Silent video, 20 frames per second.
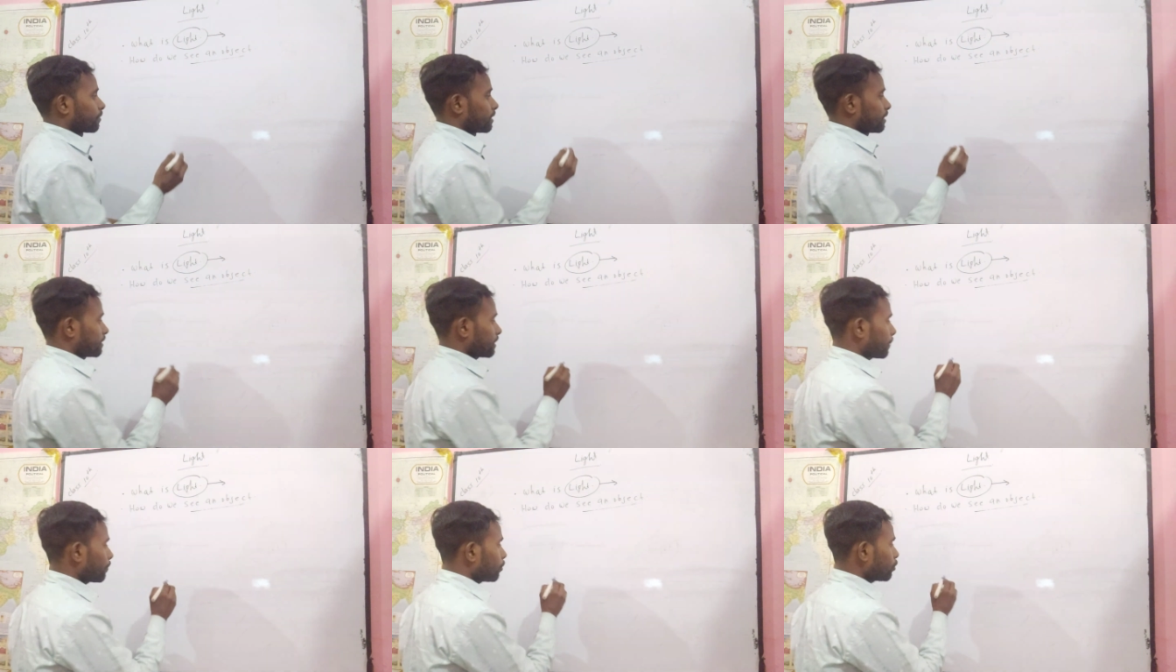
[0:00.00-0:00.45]

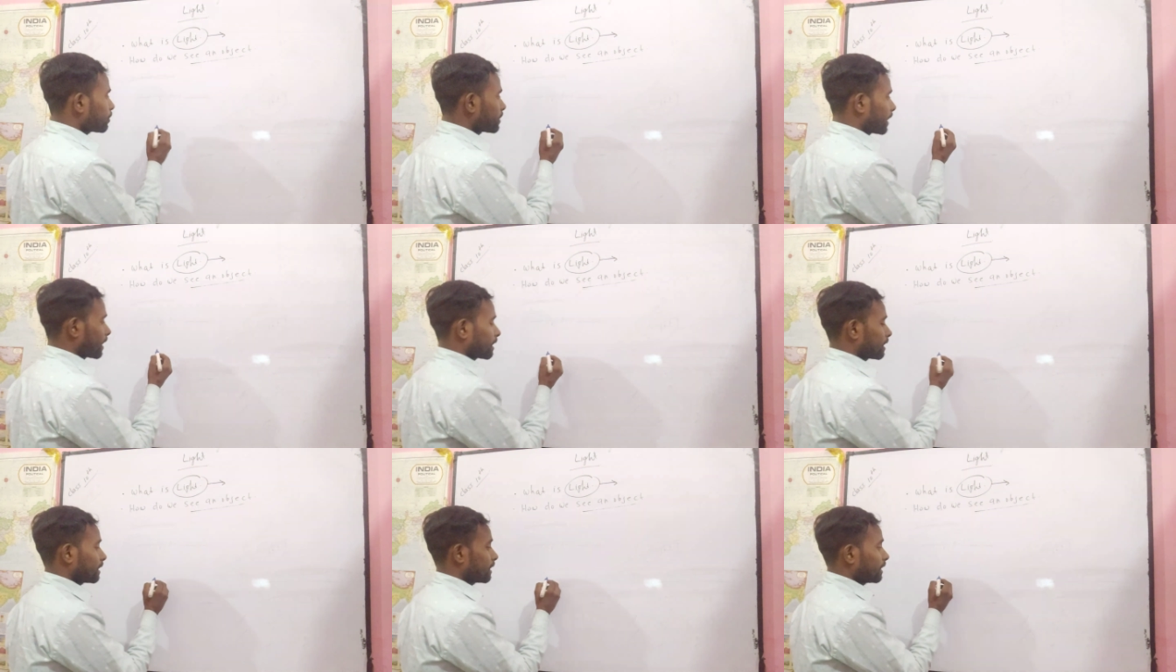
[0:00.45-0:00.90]
Suppose
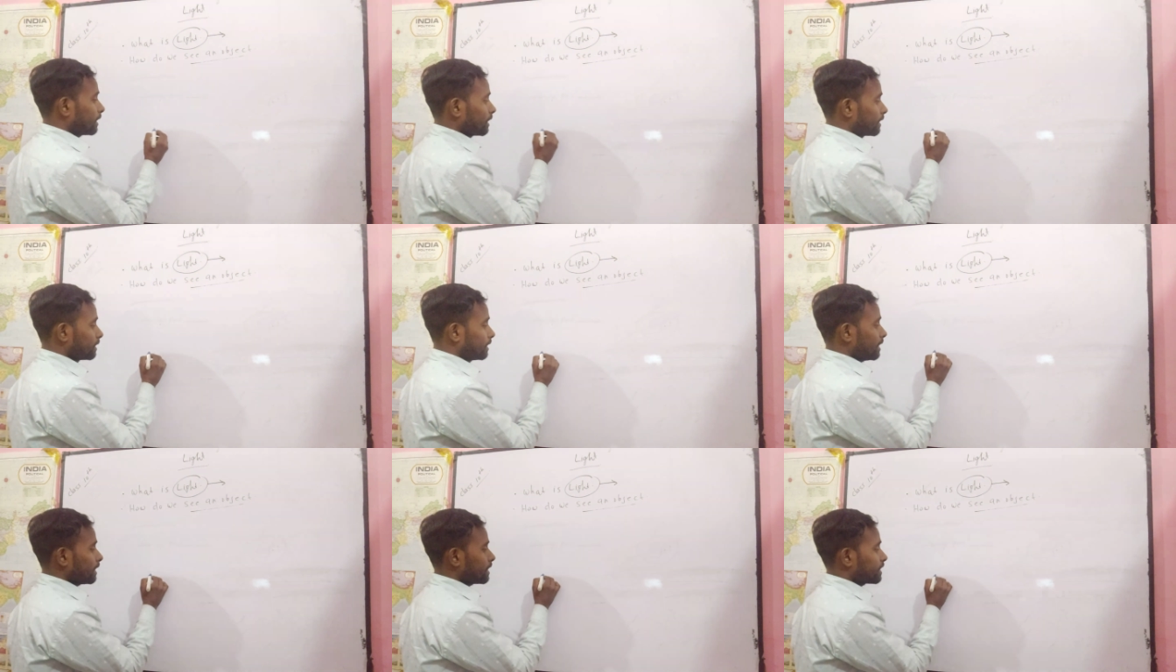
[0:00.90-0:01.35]
that
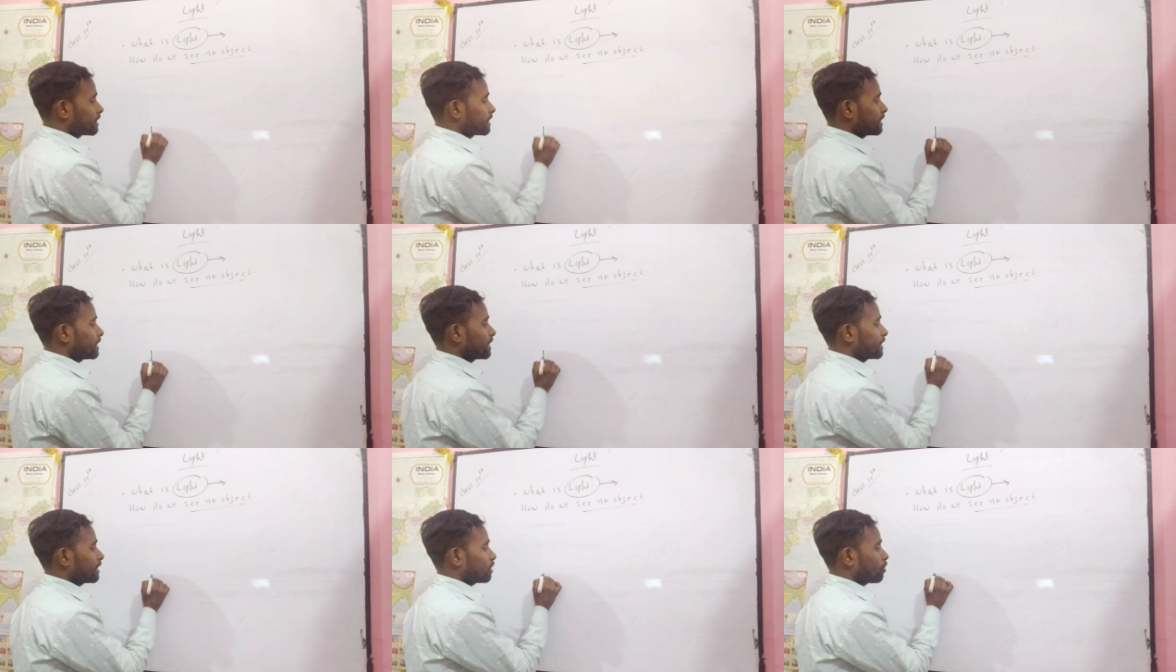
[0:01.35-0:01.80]
there is
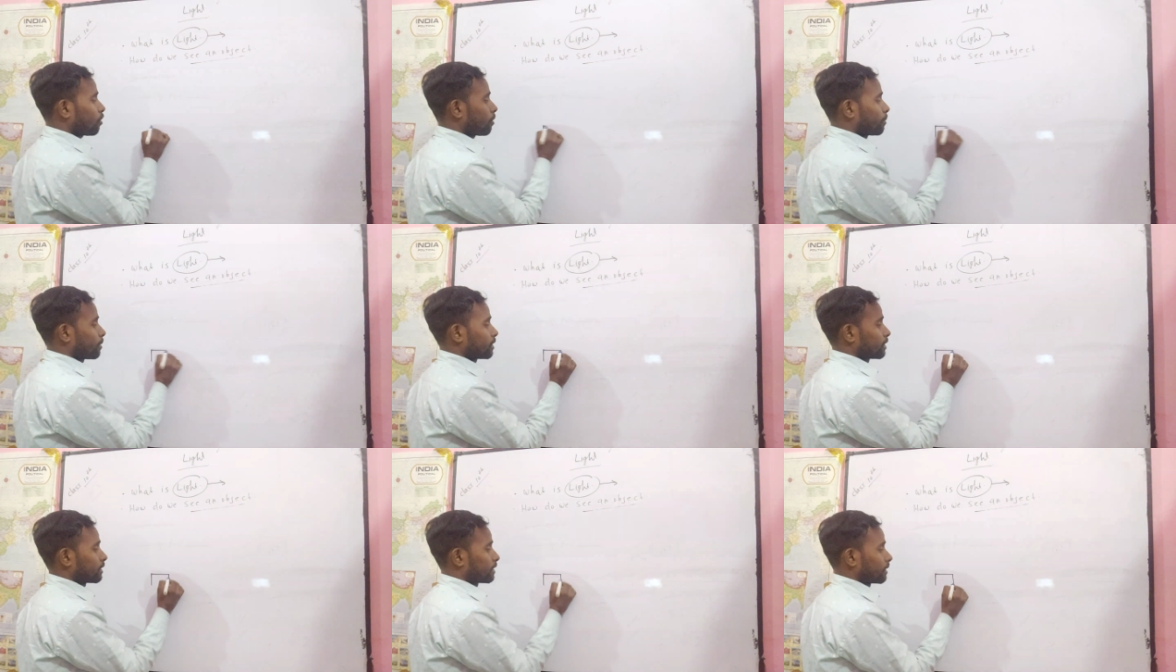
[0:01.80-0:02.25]
any
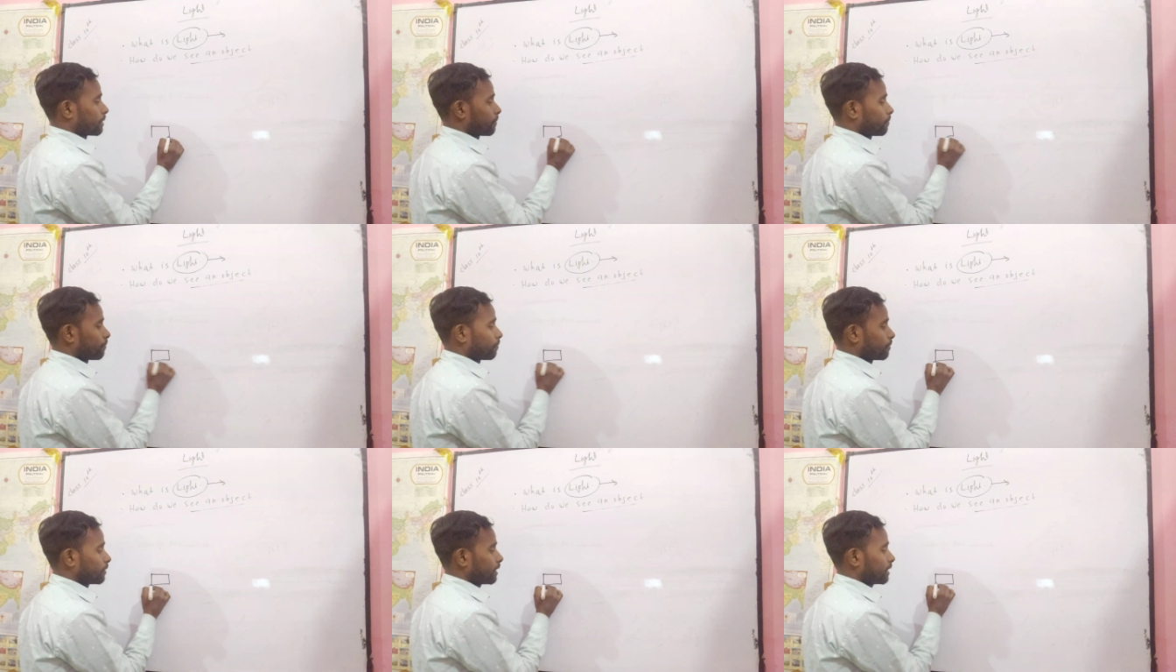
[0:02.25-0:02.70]
commodity.
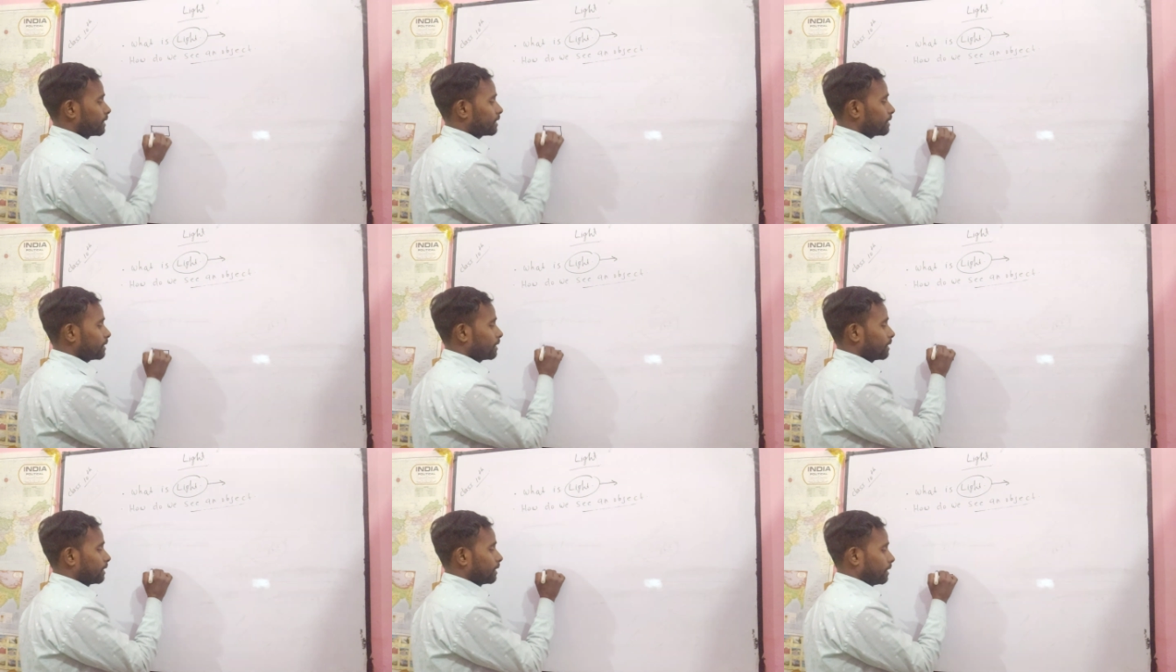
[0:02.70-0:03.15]
There is
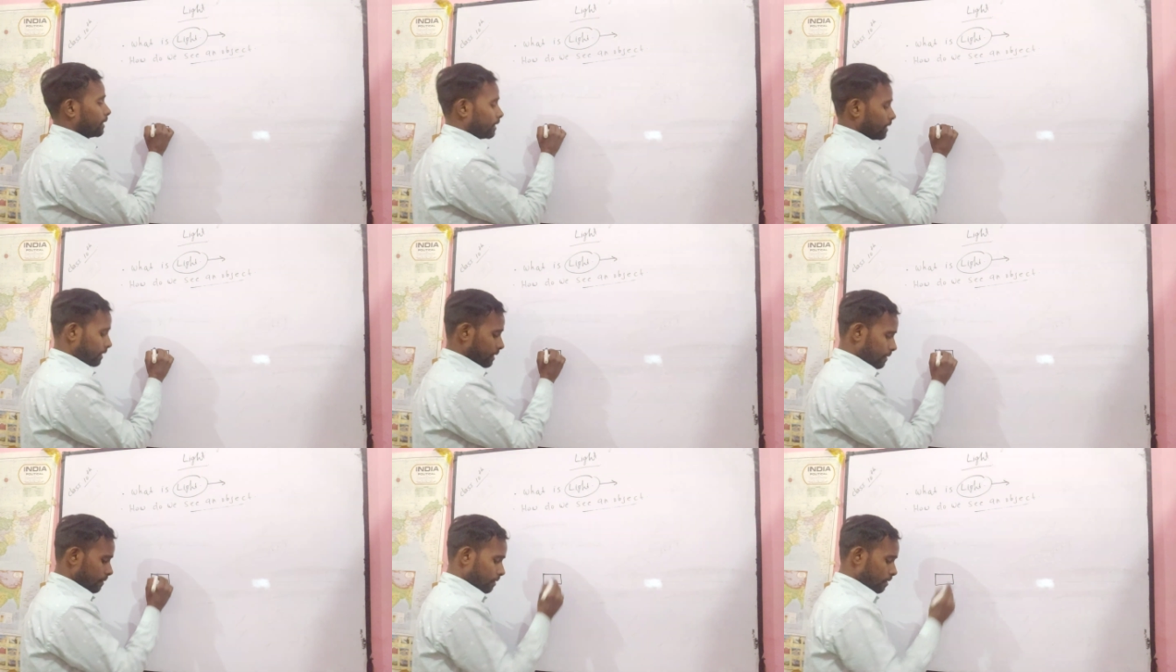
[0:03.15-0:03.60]

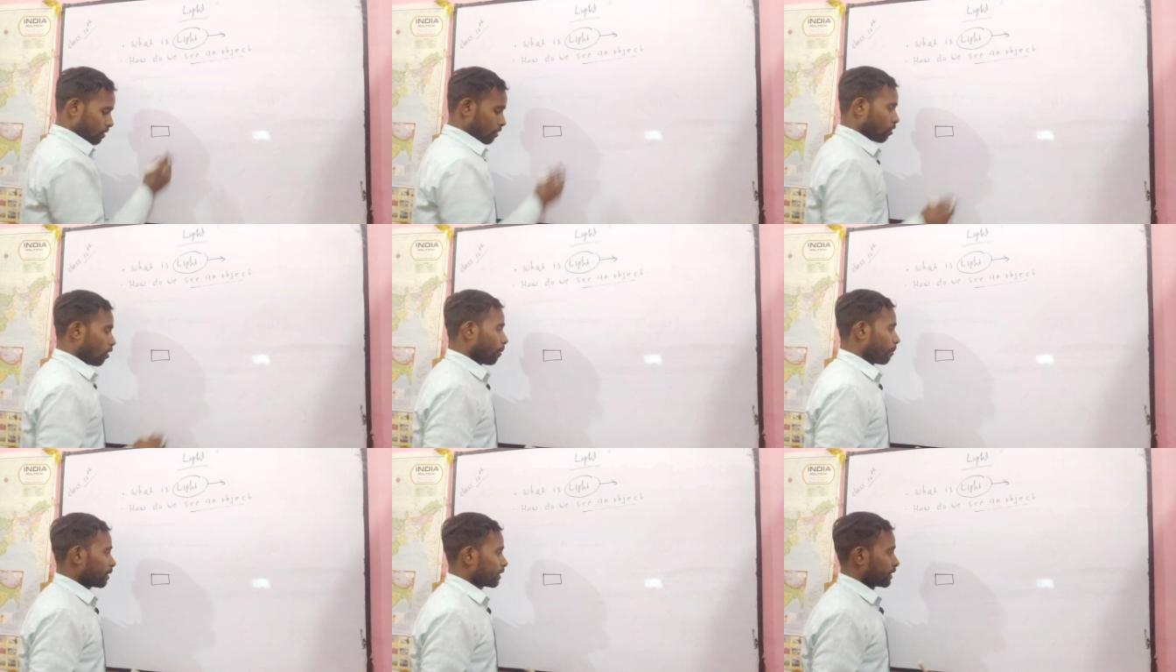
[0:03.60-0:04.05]
any
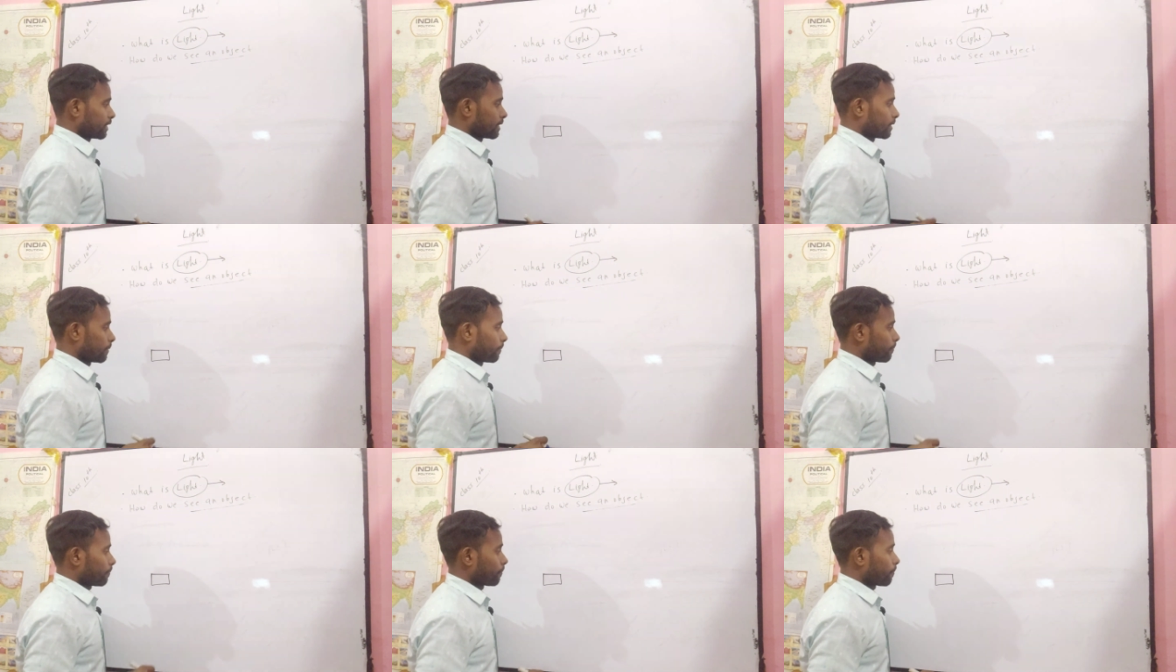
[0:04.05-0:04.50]
commodity.